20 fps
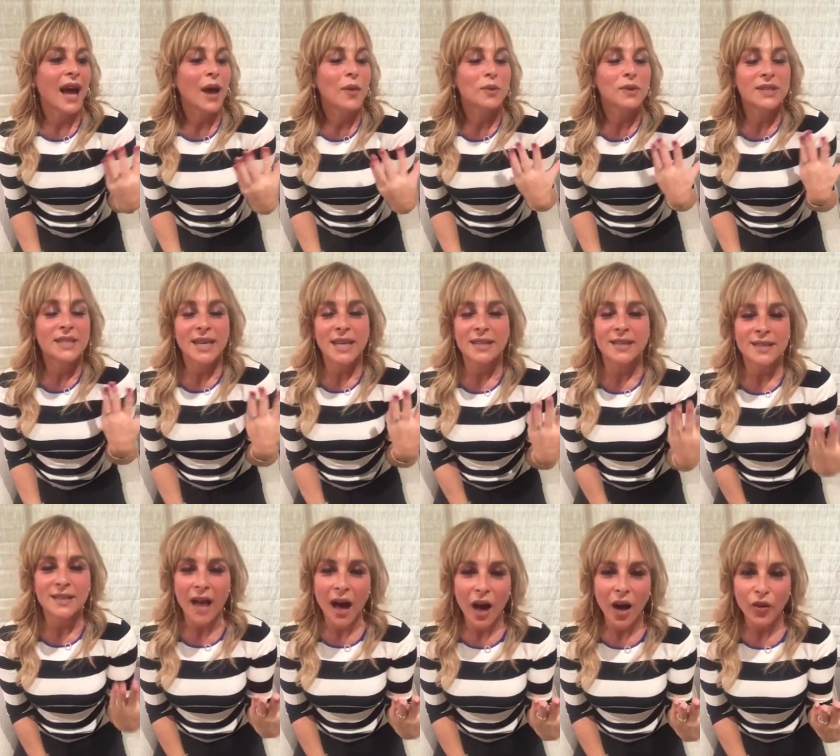I wouldn't say
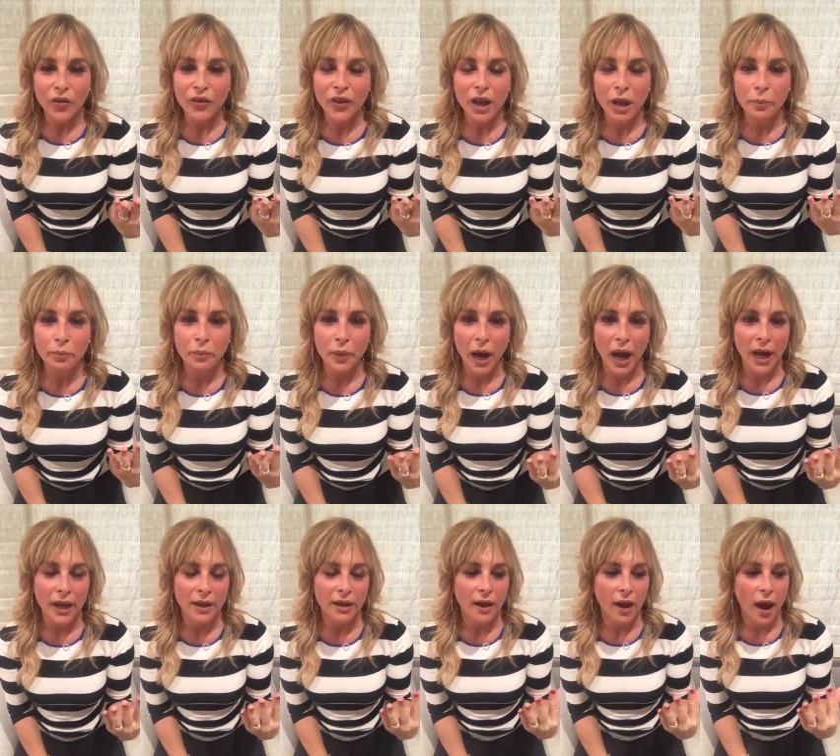solving,
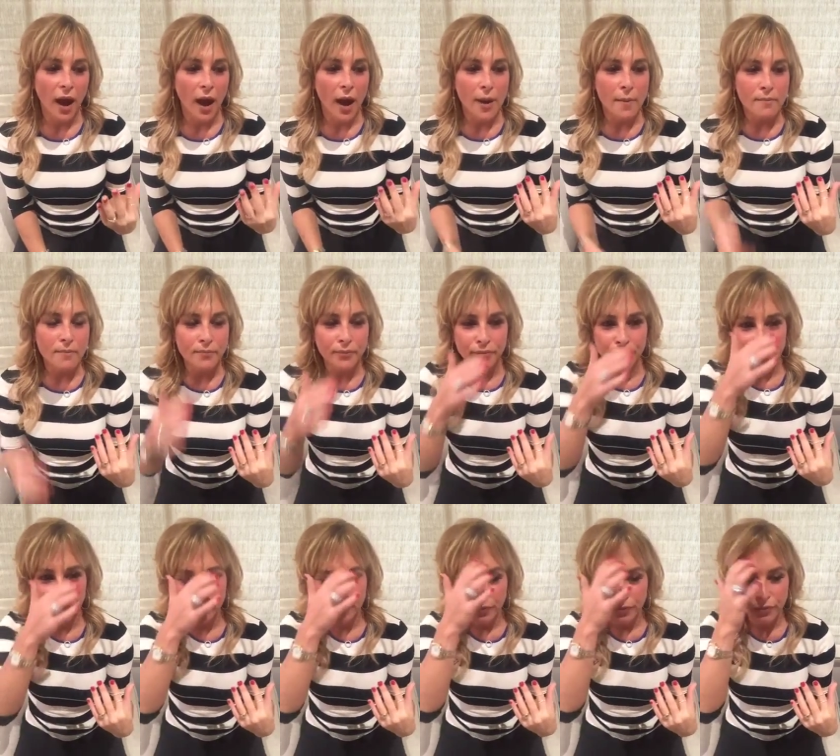but um
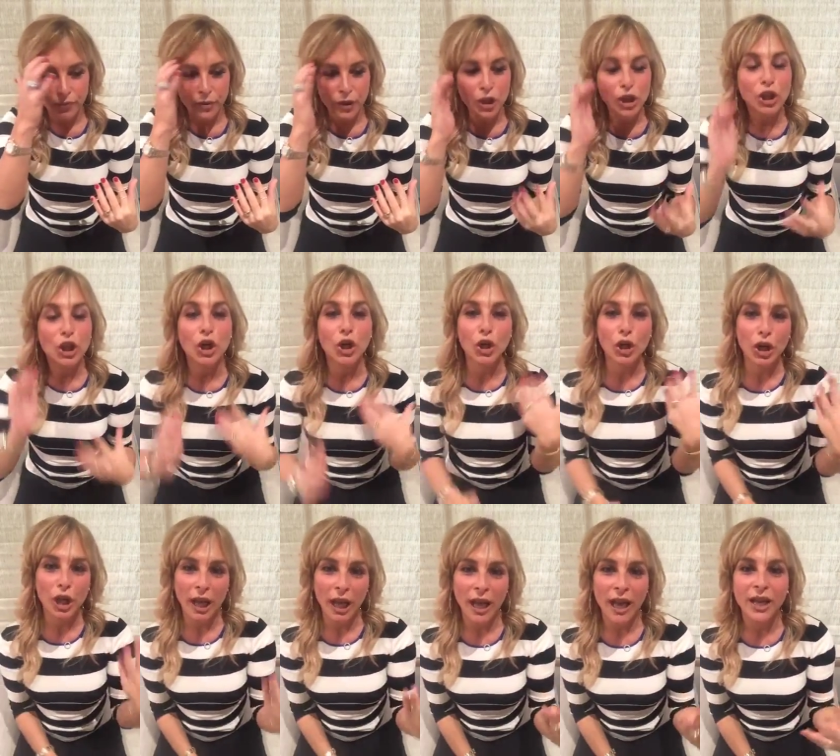
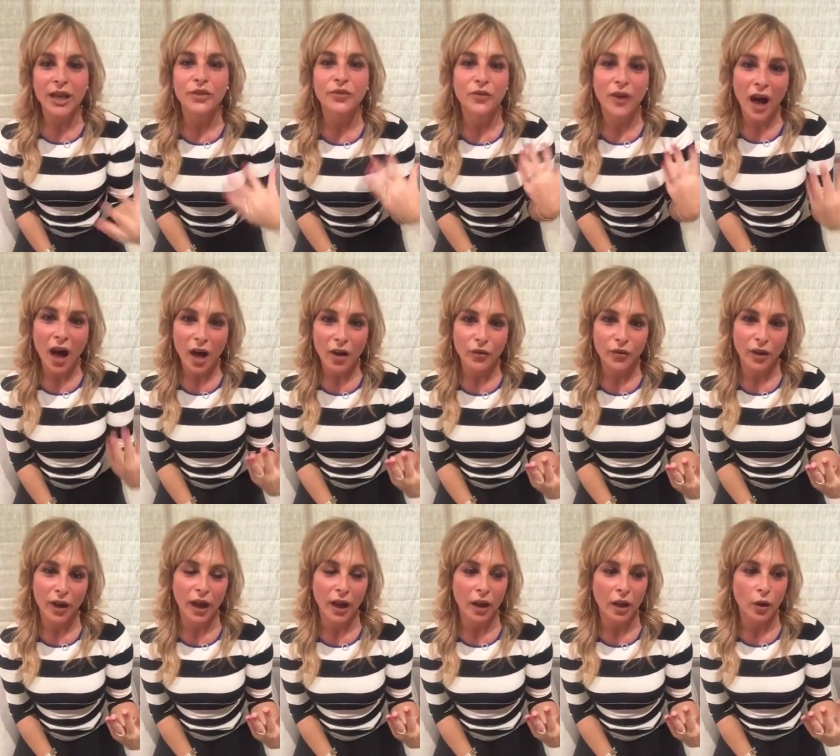learning and
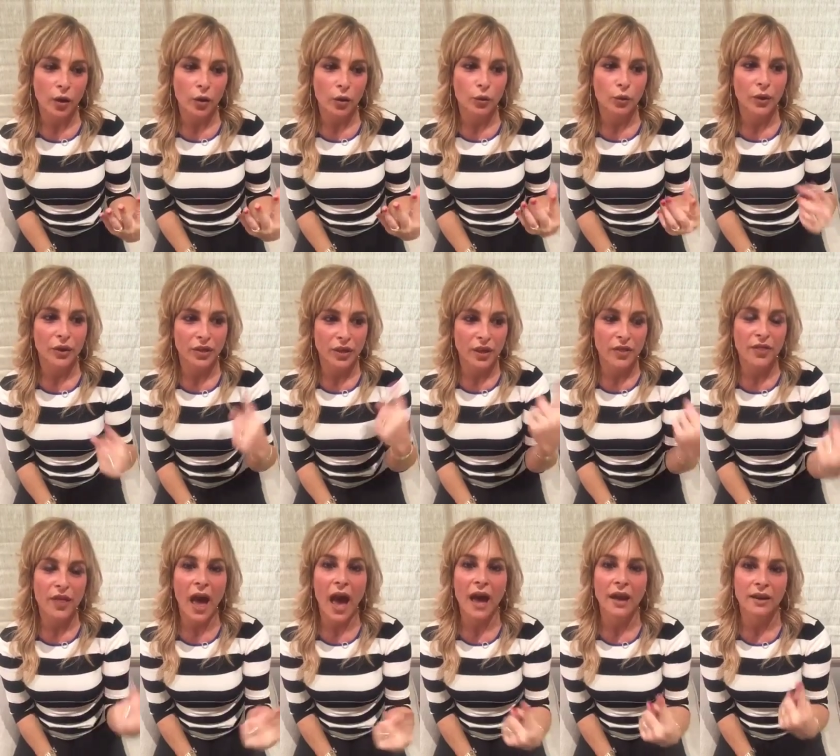evolving
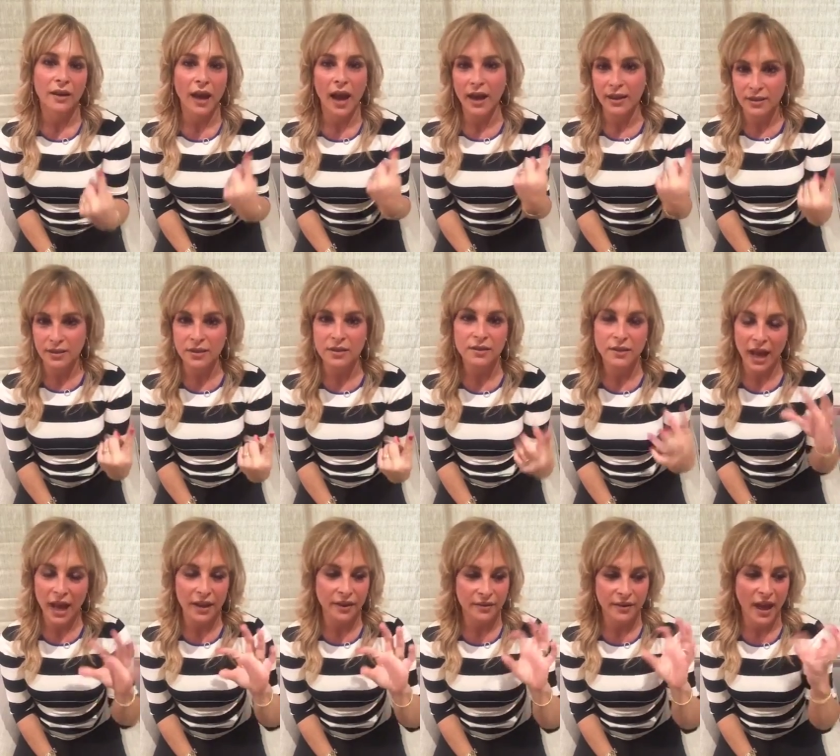within that ex-
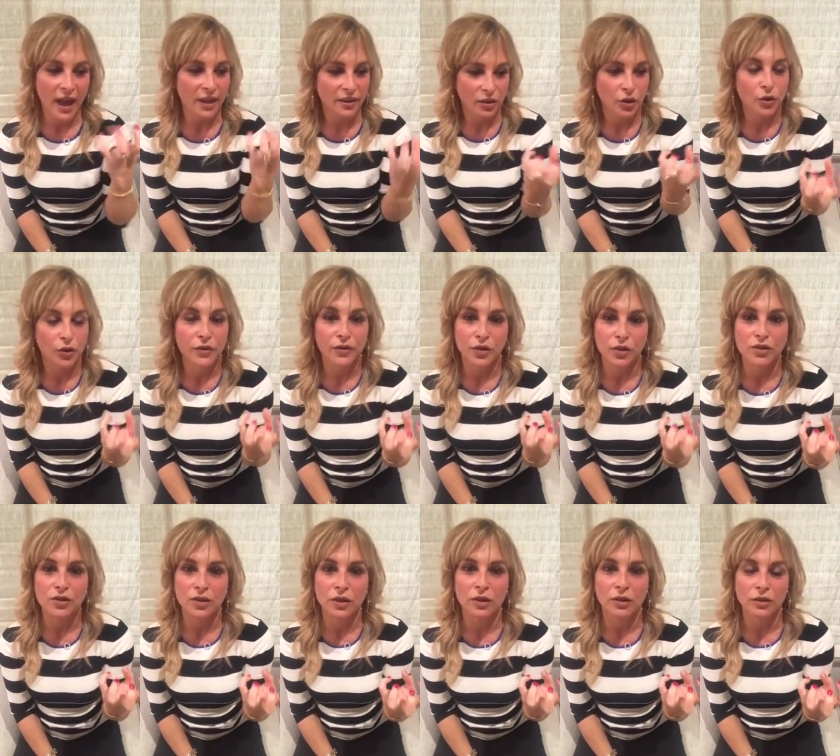that that
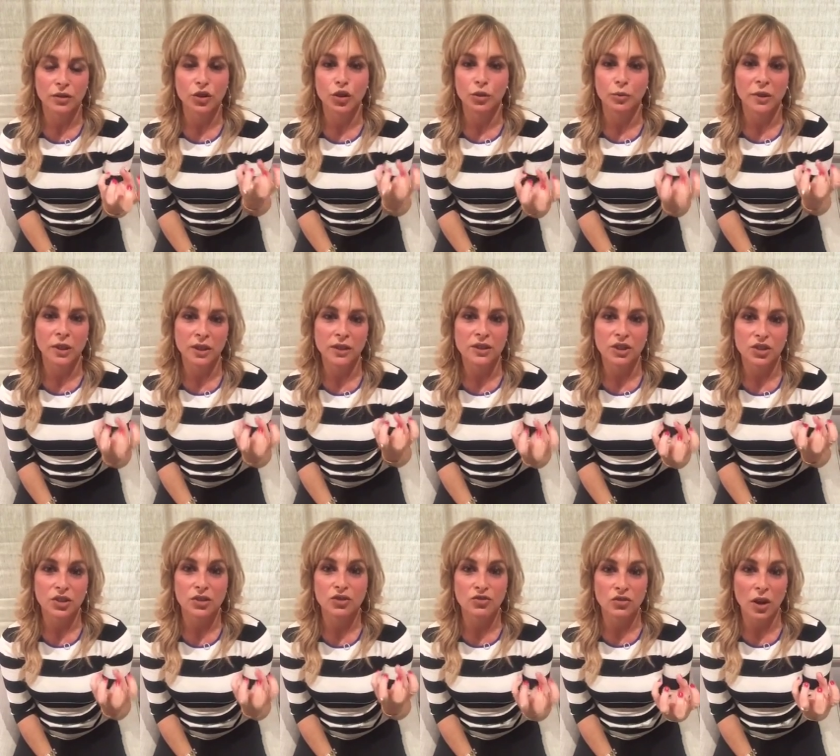universal human
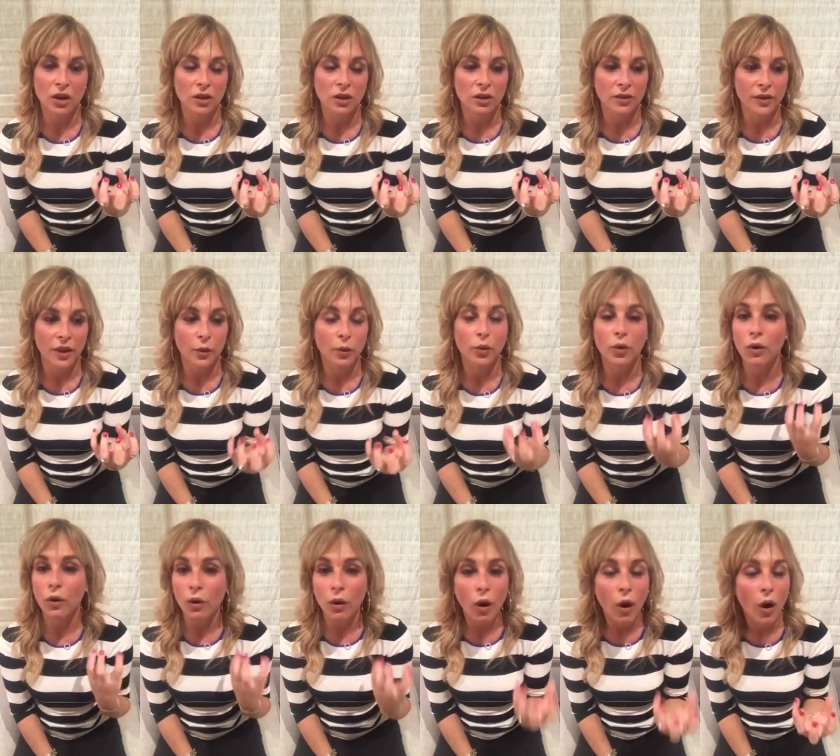condition struggle that
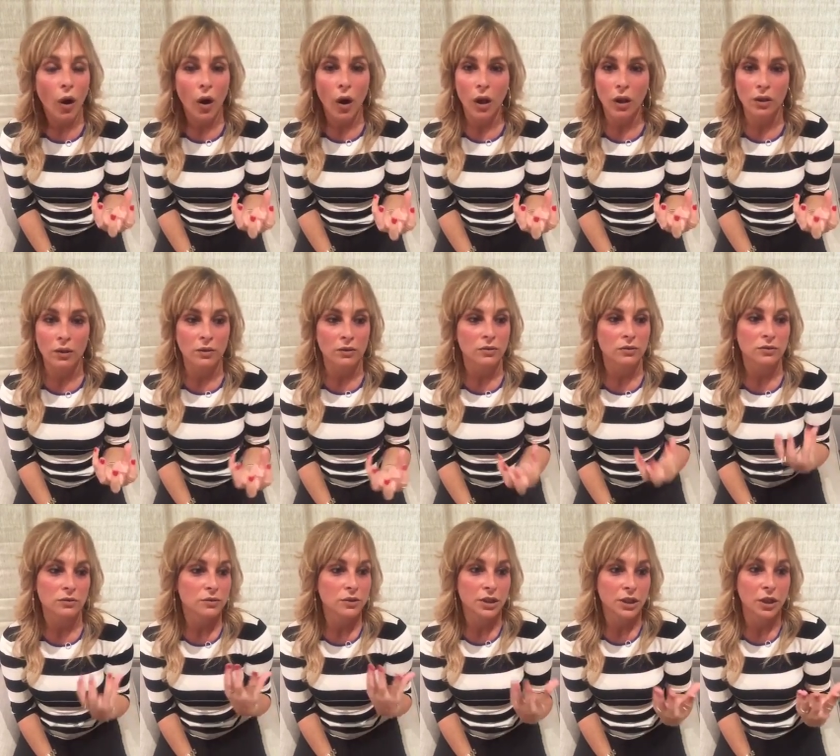we're all
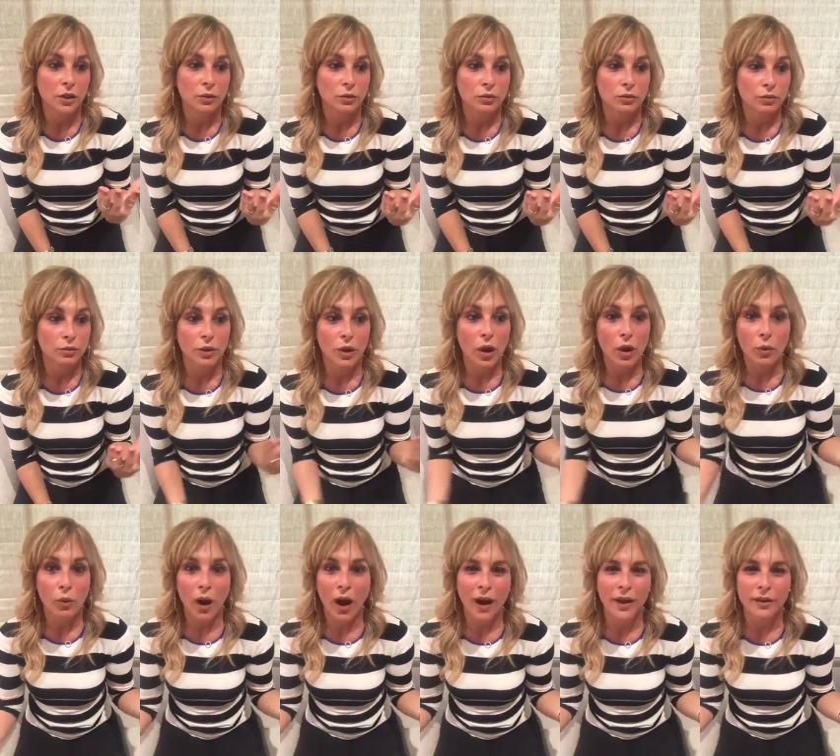you know we
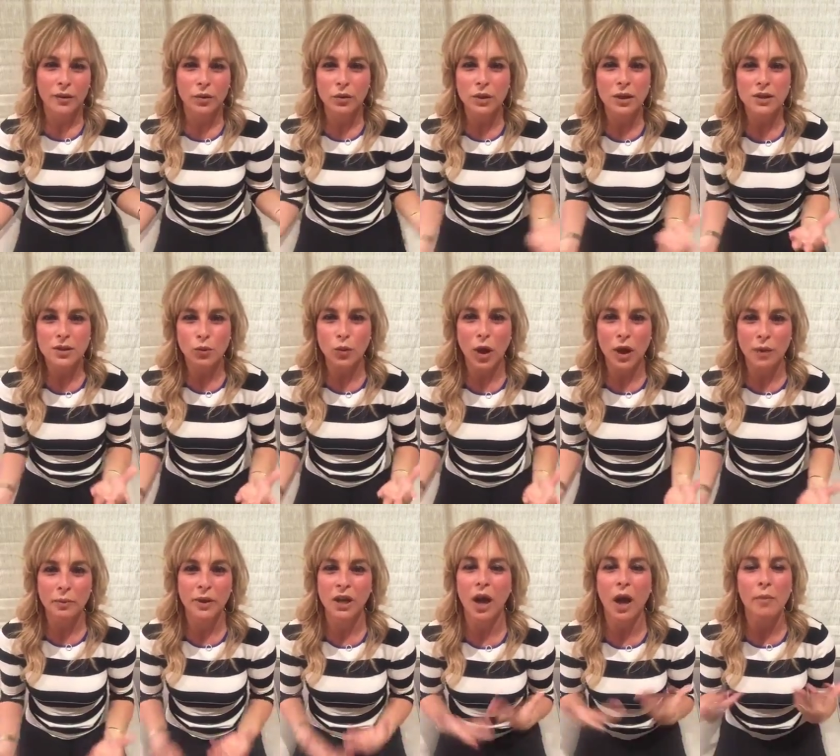all want who doesn't
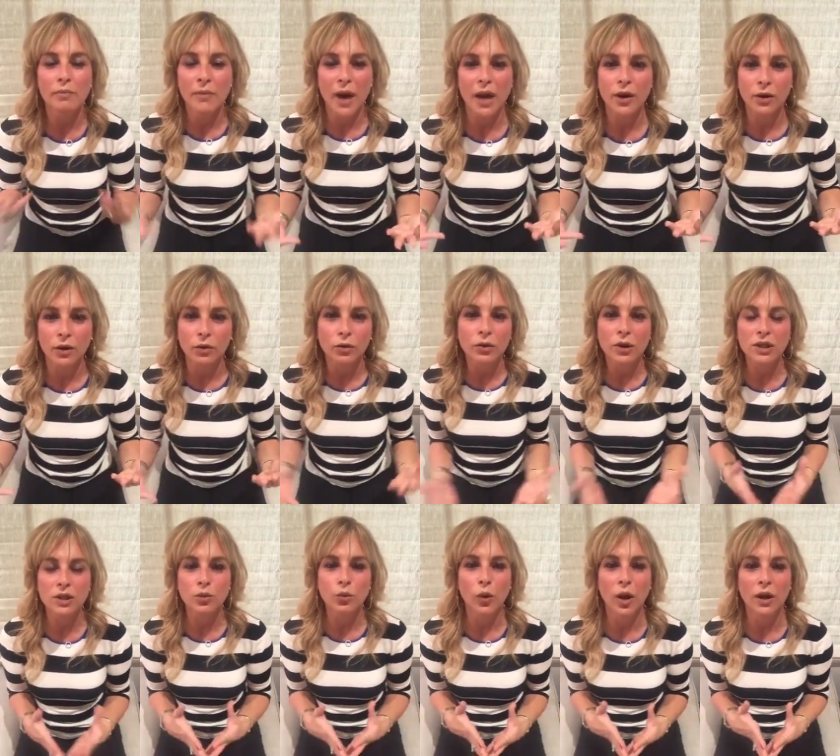want to become better who
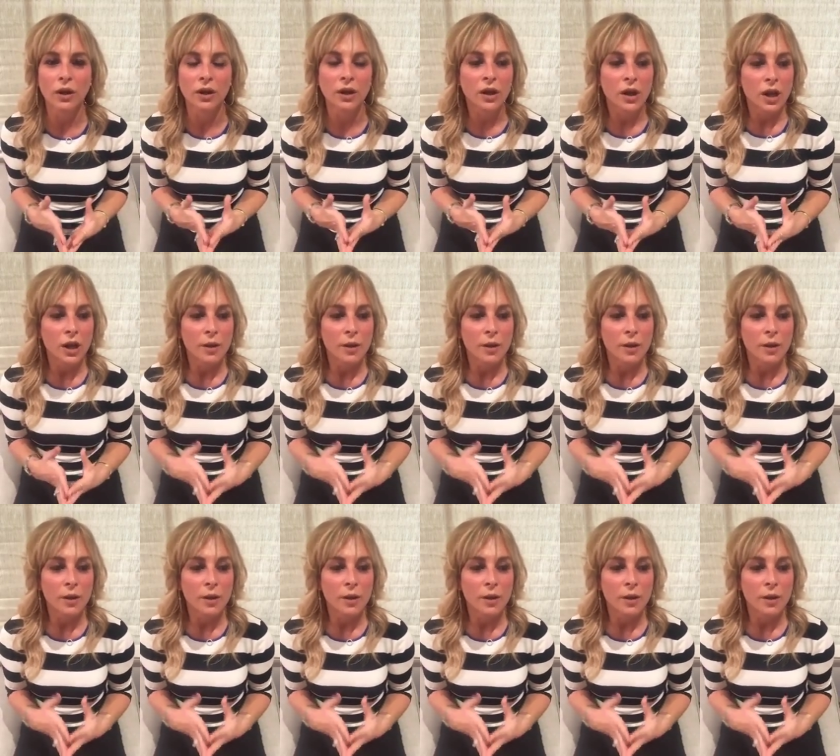doesn't want to